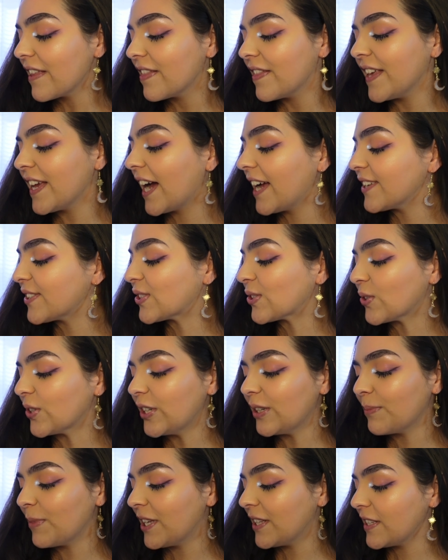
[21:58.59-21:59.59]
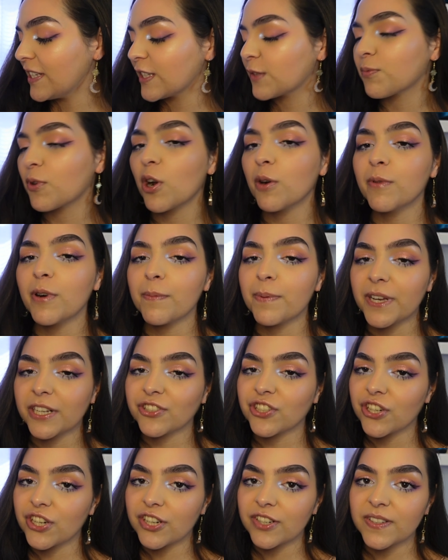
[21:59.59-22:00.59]
The ice cream in these promo
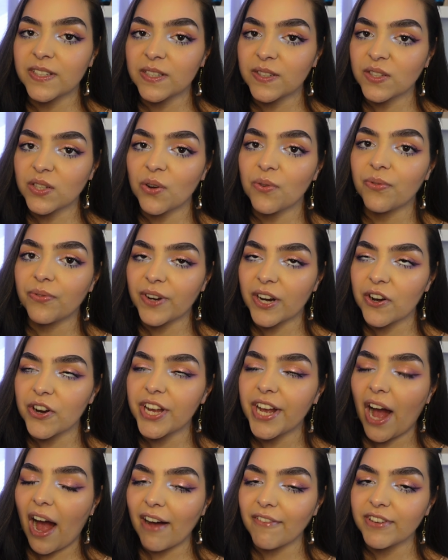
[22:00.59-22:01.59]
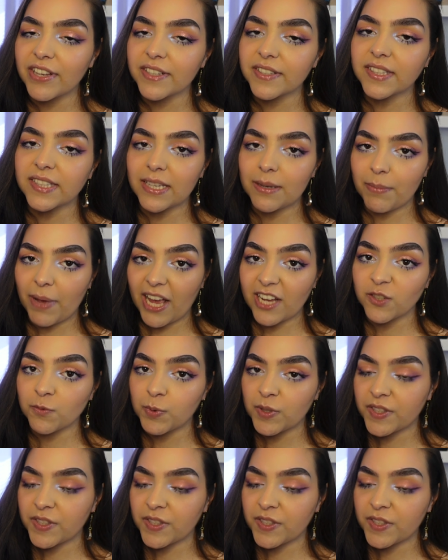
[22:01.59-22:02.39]
pictures is so very obviously mashed